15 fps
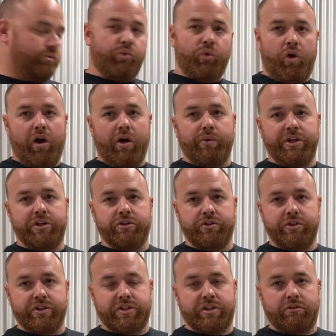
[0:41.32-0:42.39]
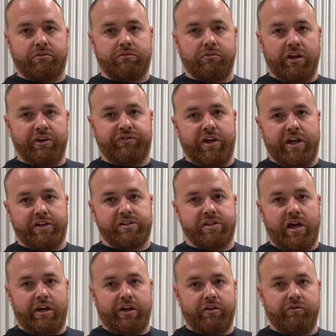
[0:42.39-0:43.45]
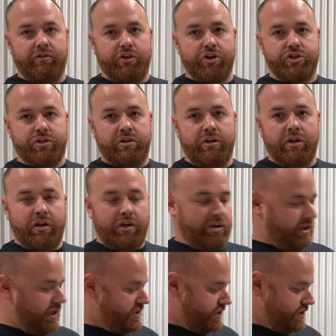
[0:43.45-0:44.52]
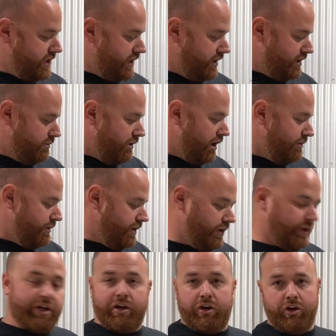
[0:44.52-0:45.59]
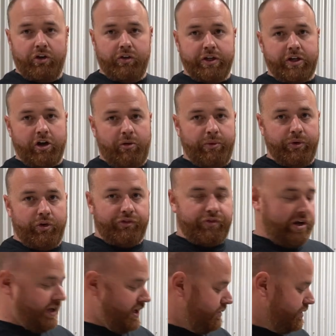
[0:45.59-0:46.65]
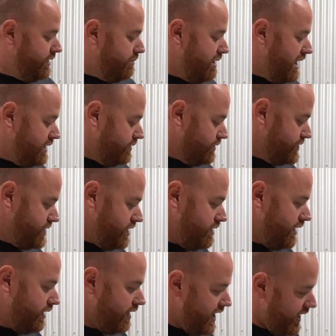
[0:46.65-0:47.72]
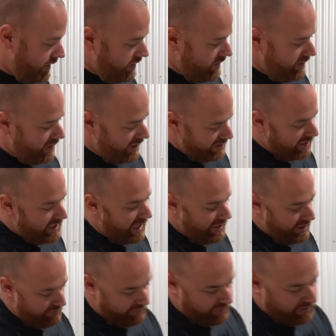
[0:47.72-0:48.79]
why we do this left-hand starter conversion. It's sitting at the moment on an early Commodore front end with a manual steering rack, and you can't even